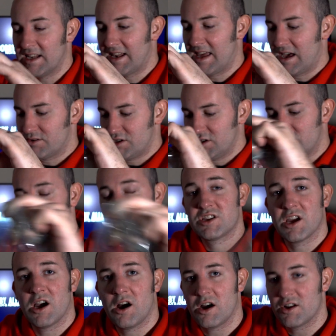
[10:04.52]
allows you to
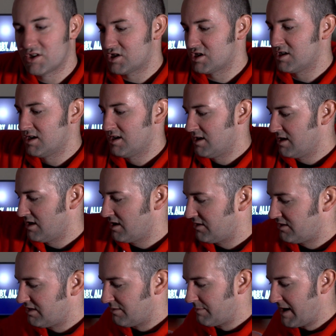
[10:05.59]
charge
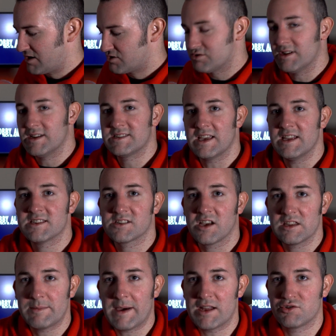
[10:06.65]
the batteries inside
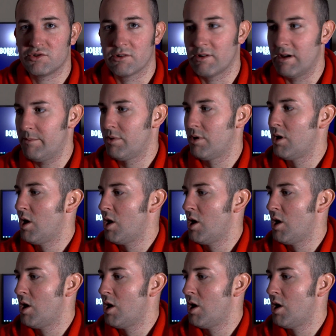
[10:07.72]
the battery grip